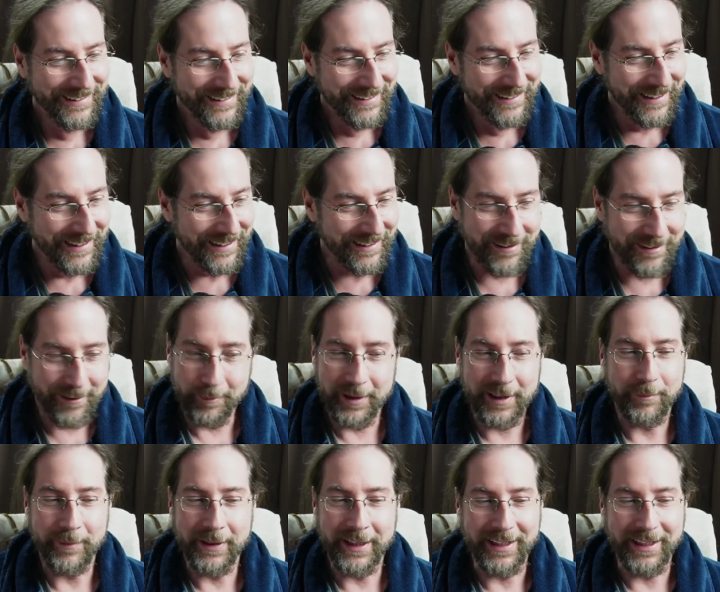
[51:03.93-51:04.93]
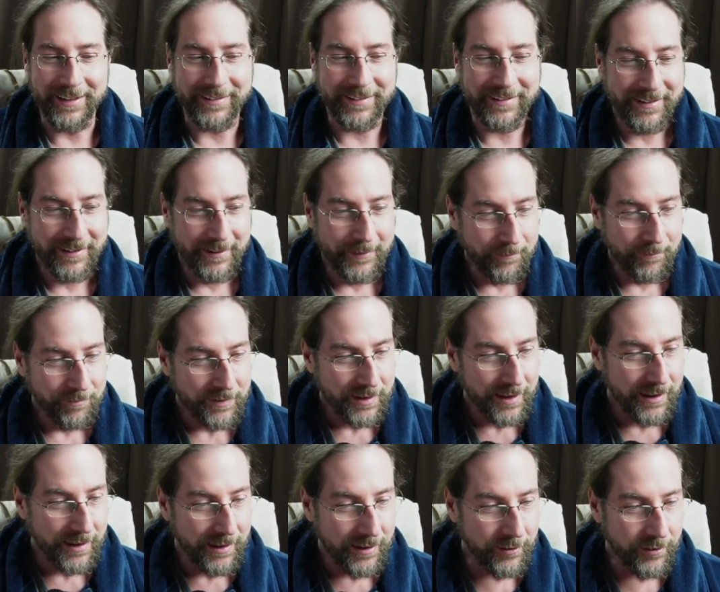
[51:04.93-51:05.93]
in so many meanings,
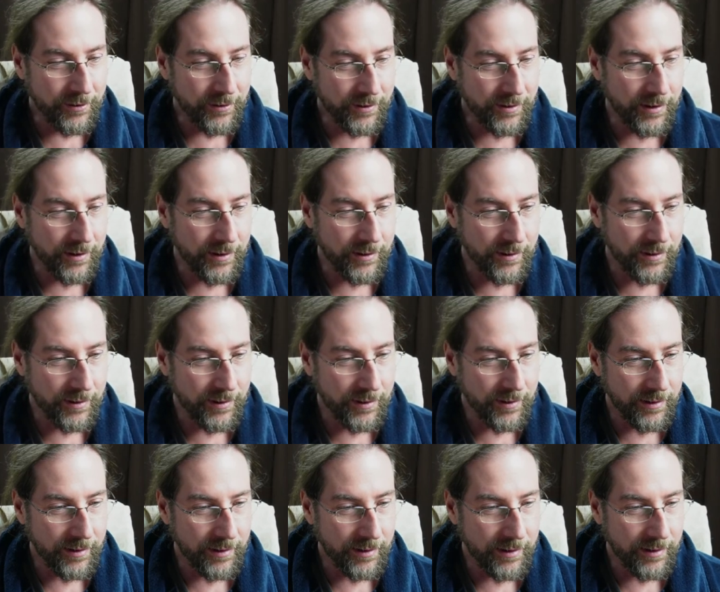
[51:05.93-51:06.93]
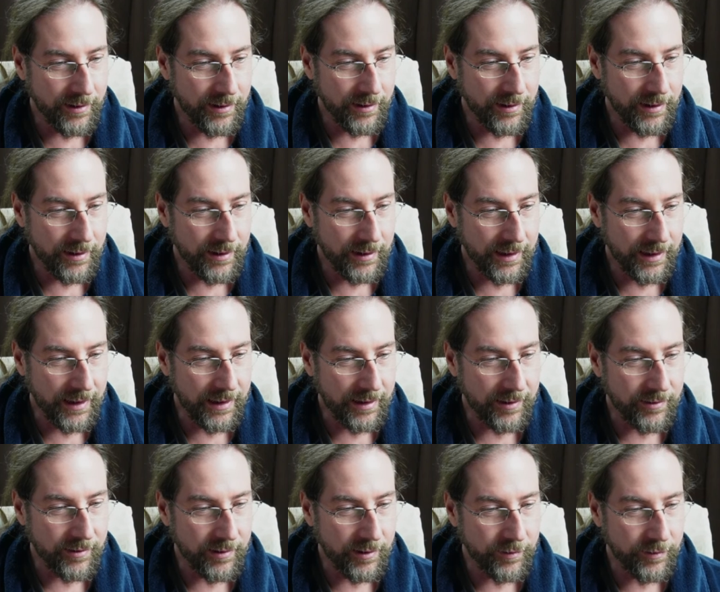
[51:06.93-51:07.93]
You should go uh, get a
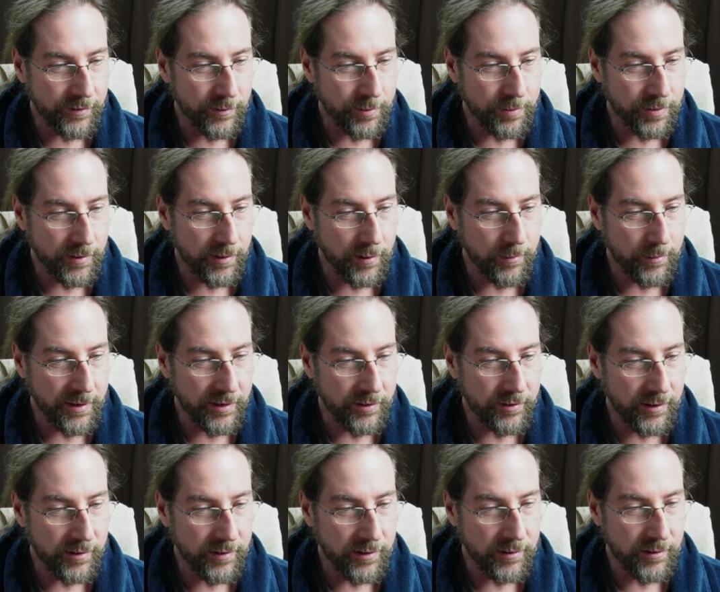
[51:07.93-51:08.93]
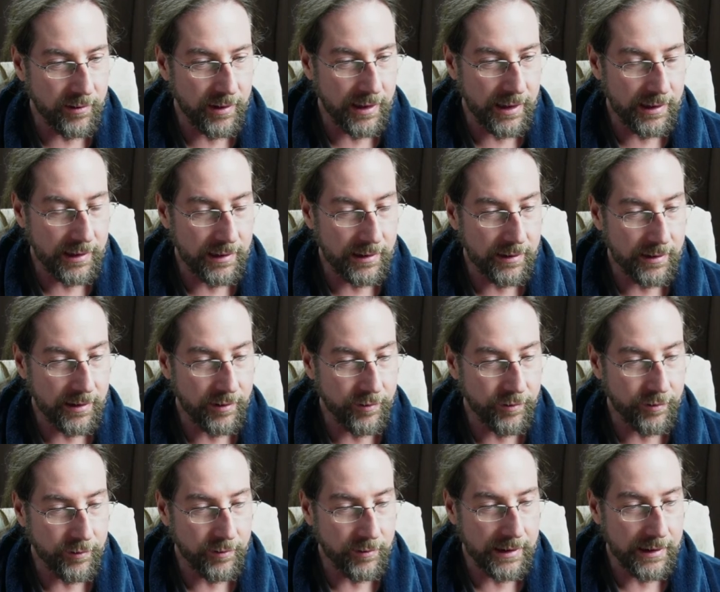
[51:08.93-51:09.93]
Surface Pro, much easier to handle than a
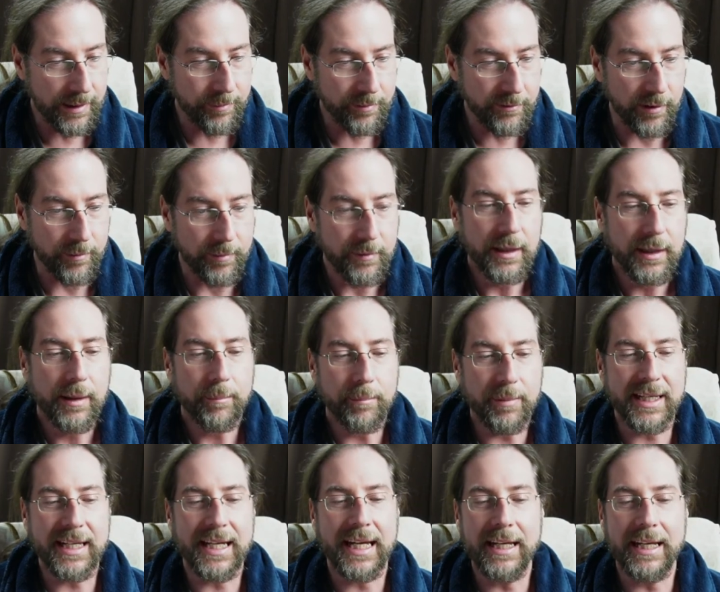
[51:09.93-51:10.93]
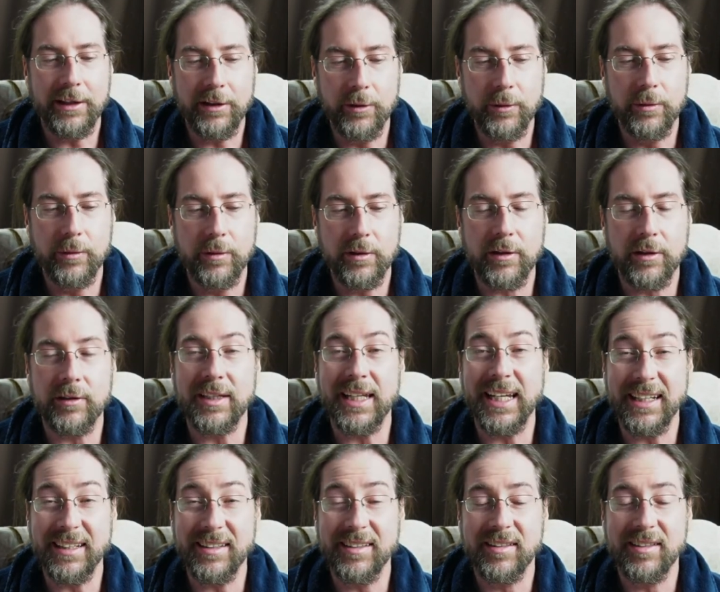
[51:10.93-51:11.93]
full laptop. But can you
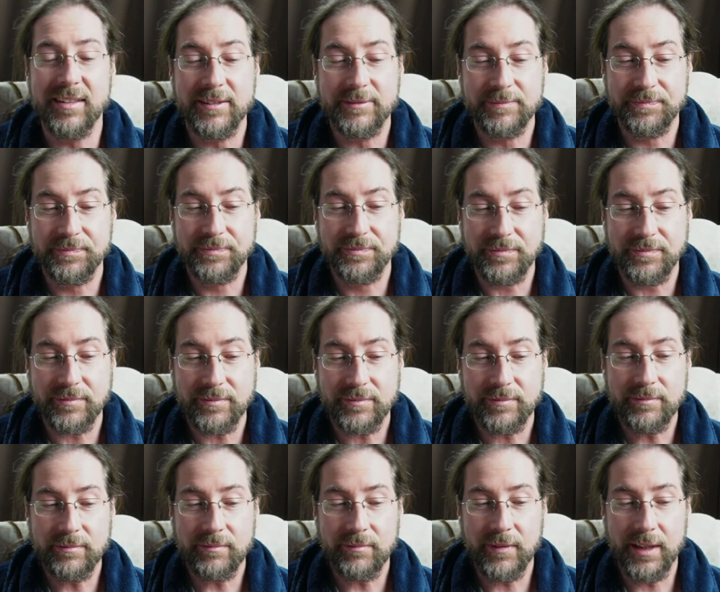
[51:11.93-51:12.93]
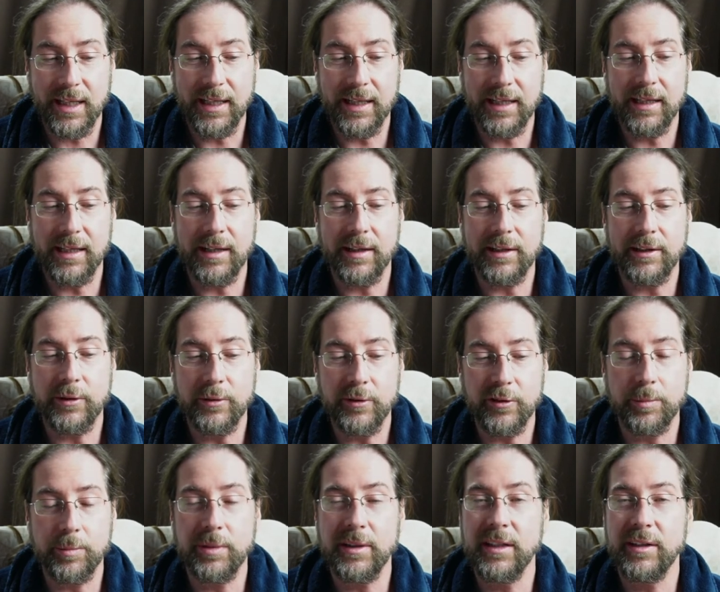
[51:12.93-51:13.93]
connect uh, a
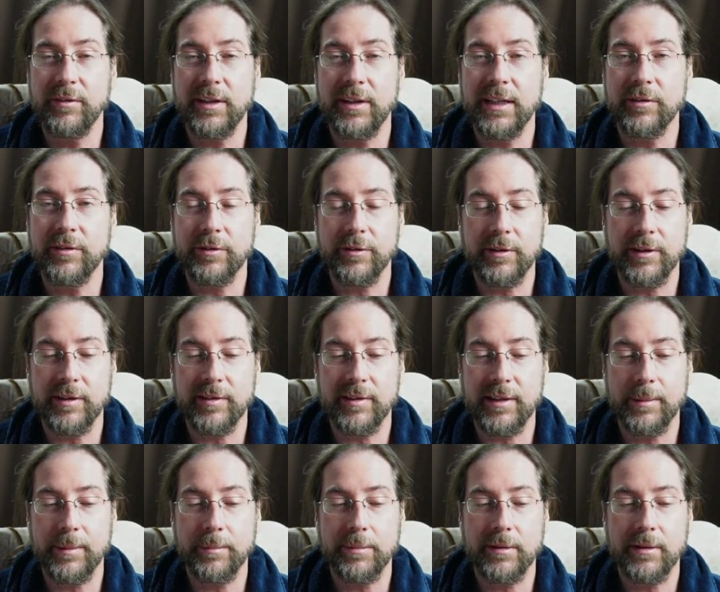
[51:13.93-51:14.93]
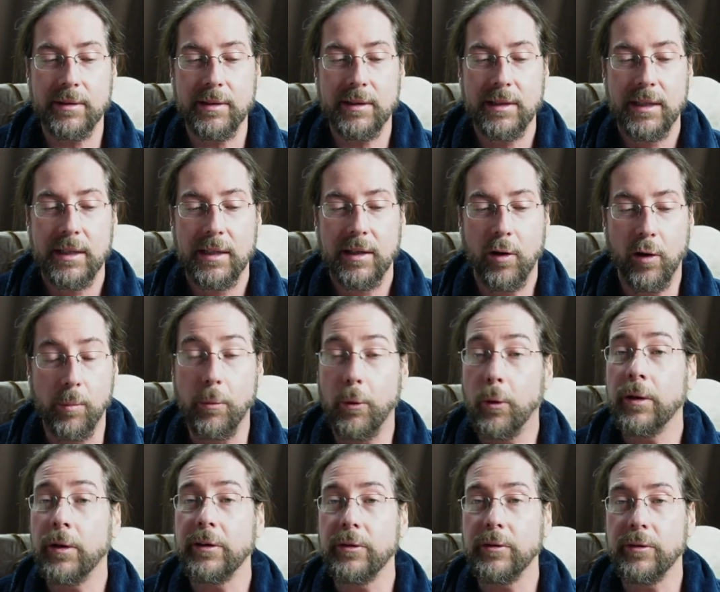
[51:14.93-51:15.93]
USB device, for example, or
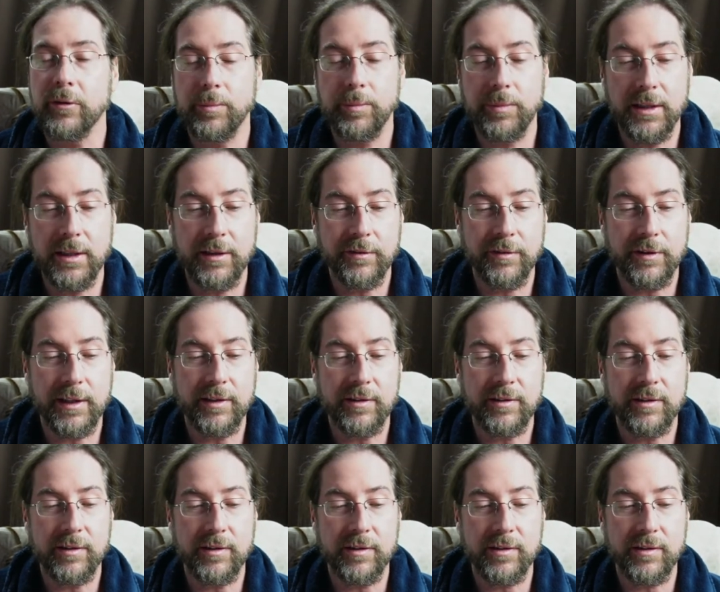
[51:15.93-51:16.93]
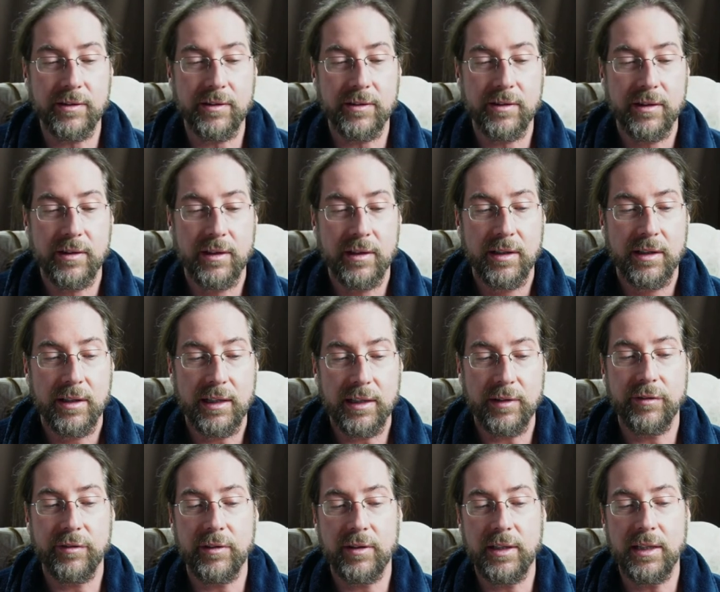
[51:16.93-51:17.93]
more USB devices
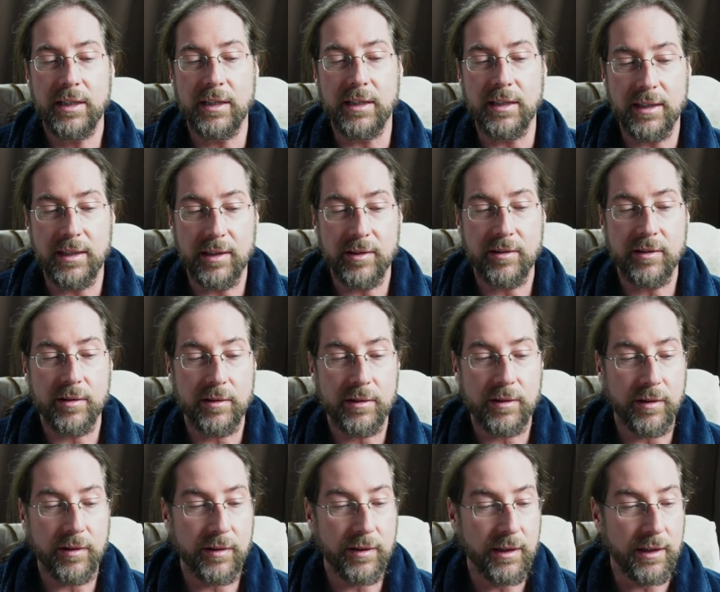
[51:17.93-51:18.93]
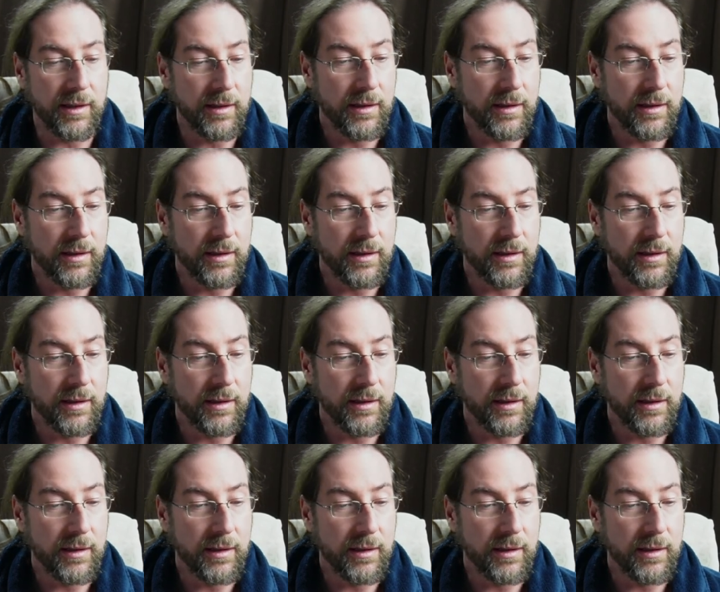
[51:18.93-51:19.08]
if you need it? That's the, the thing.